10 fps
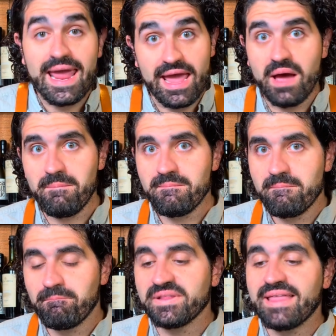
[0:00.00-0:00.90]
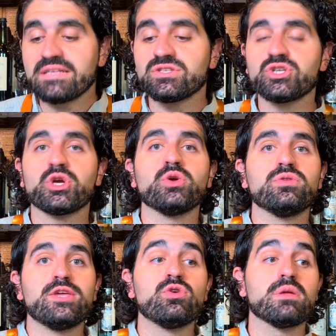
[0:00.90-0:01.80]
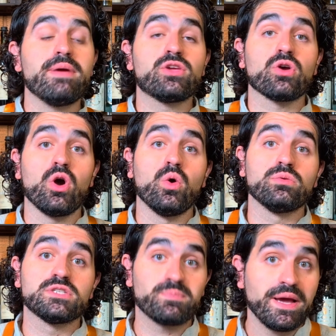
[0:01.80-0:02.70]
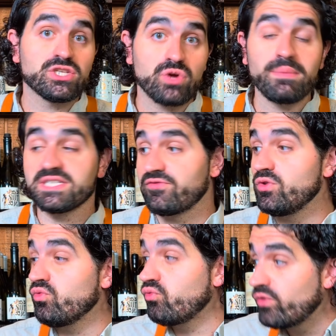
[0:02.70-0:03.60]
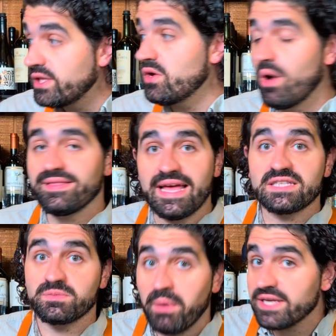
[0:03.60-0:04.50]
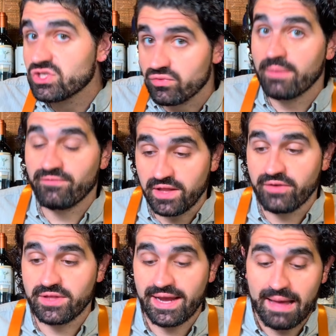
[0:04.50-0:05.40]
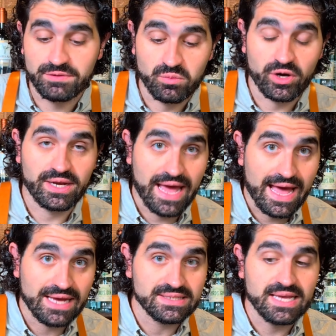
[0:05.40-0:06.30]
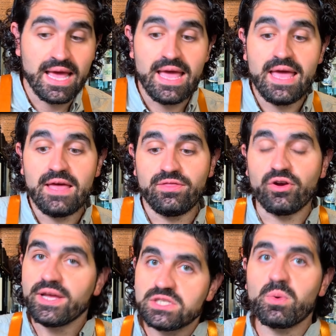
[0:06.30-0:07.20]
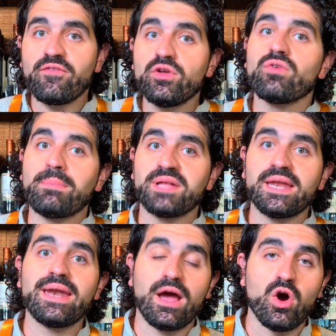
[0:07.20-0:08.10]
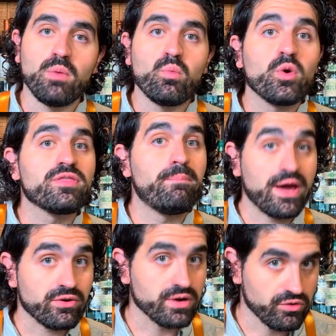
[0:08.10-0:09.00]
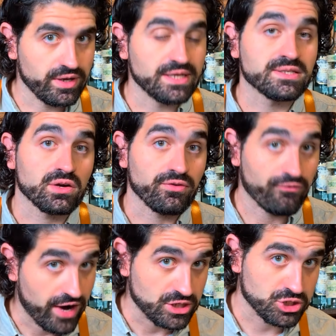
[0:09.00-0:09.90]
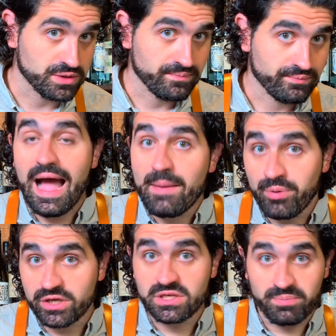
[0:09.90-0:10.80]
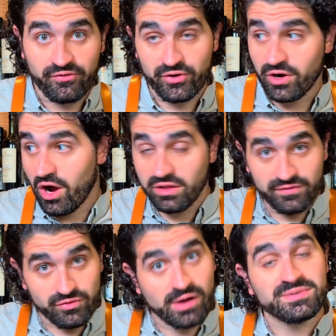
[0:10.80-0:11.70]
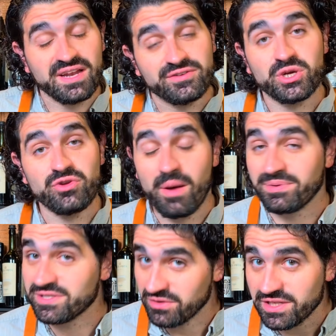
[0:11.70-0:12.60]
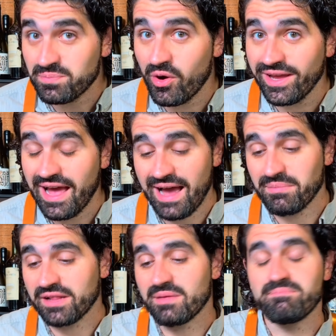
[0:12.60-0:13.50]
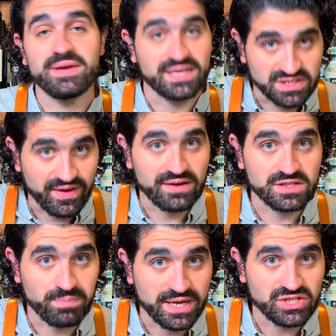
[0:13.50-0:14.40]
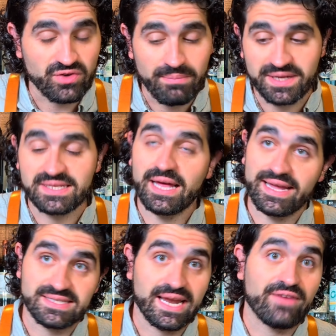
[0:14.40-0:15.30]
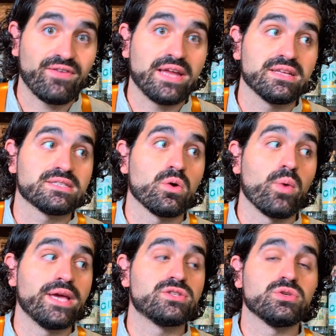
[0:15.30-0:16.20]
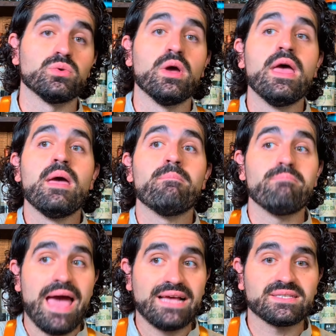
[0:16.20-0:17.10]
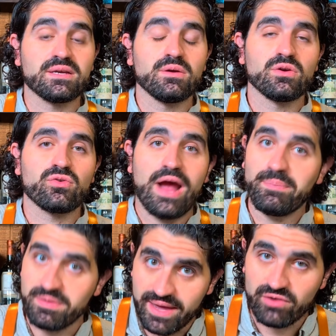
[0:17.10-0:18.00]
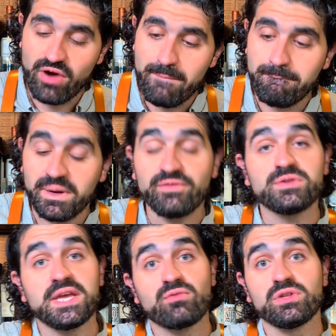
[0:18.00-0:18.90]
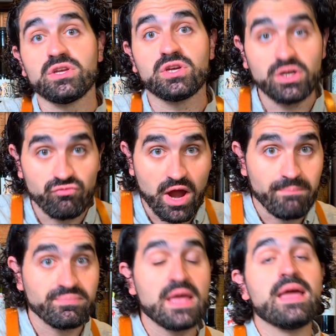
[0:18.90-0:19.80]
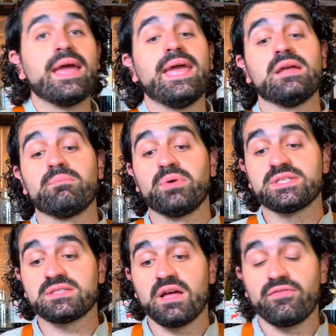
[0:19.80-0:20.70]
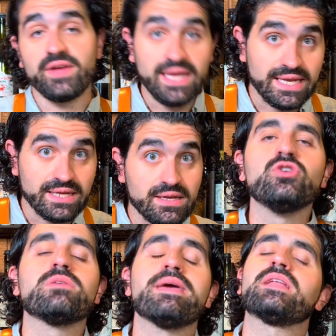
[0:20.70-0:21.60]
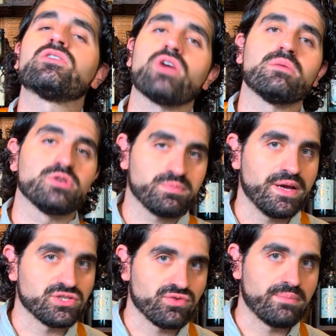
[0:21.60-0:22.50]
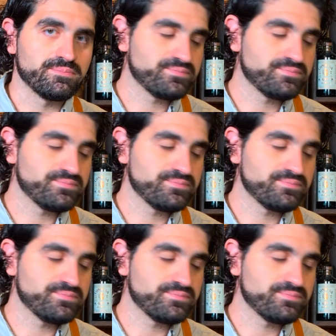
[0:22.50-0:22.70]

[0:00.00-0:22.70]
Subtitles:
I am, but that's to show you that you can make your own spiced rum, because if you really want that spiced rum flavor that Captain Morgan has, there is a way for you to replicate it at home with better ingredients that are fresh. I personally prefer all of the rums that I've shown you up until this point. I'm not the biggest fan of spiced rum, because like I said, I find it's a way to mask crappy made rum, but if you take really good rum and put stuff in it, you can make an incredible spiced rum.